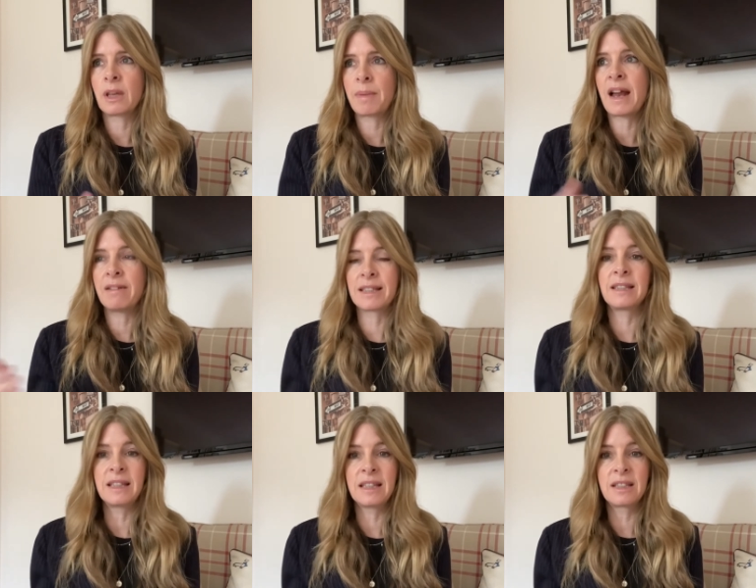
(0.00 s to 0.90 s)
parents
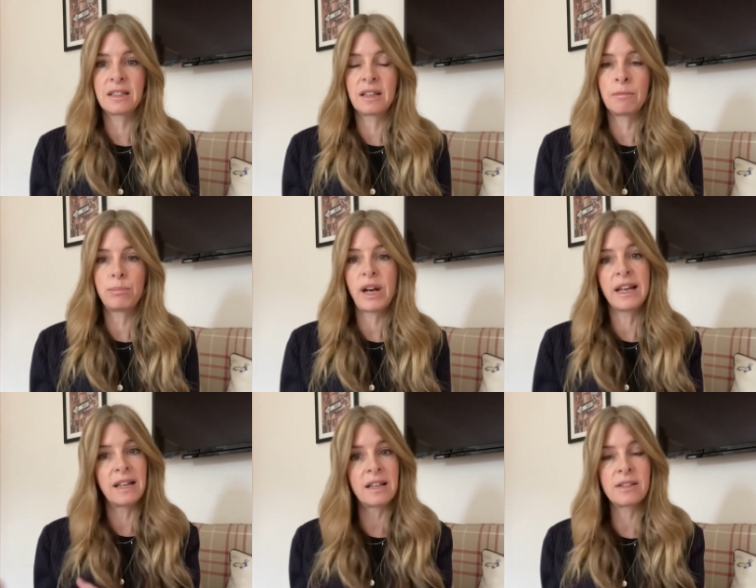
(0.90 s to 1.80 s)
need a
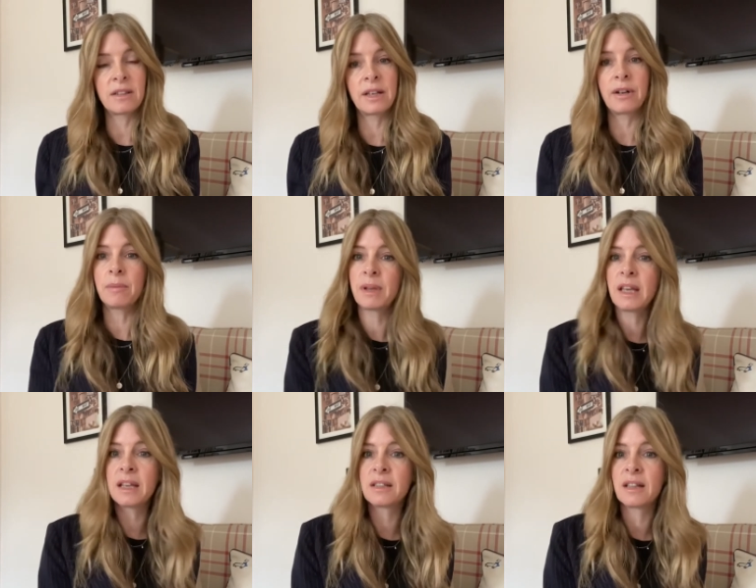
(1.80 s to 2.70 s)
break, so they come
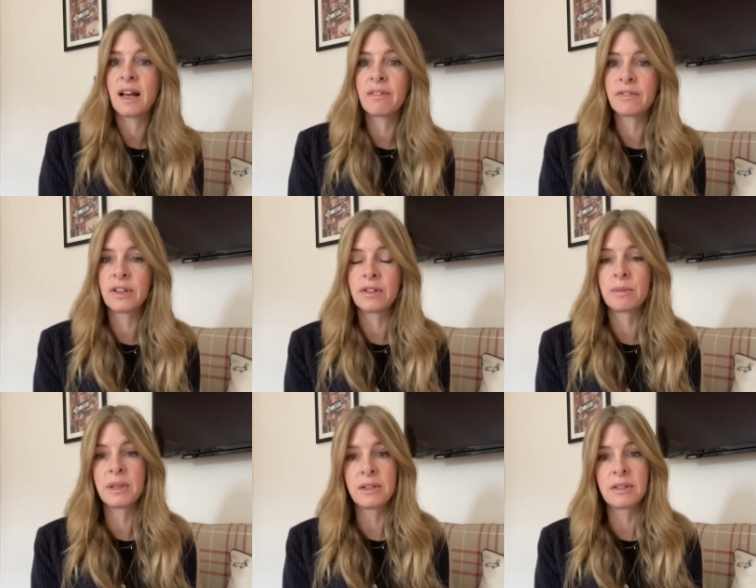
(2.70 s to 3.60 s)
here to have, to
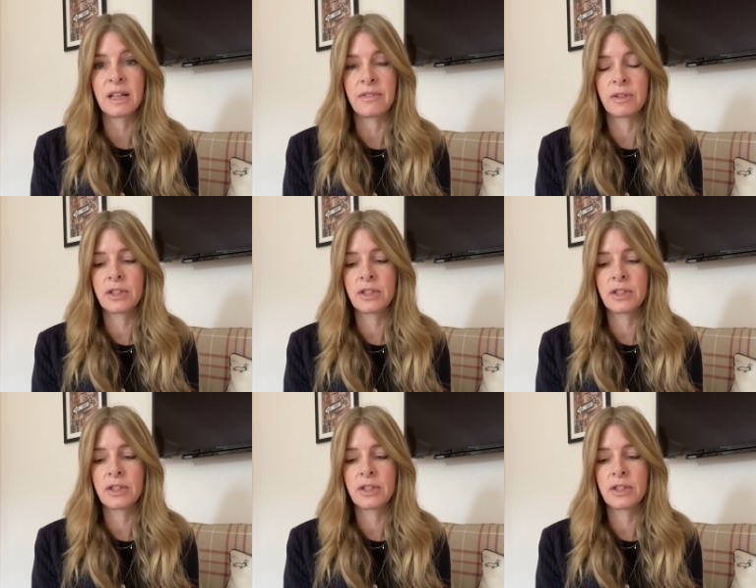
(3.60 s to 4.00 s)
be looked after.